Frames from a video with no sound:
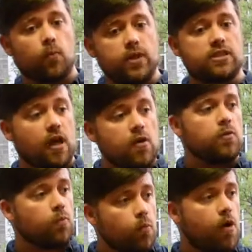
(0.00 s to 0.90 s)
We
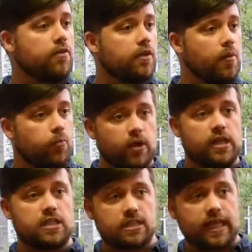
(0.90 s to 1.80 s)
don't want a
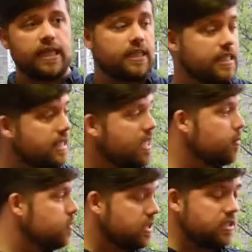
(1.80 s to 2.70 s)
British state that is able to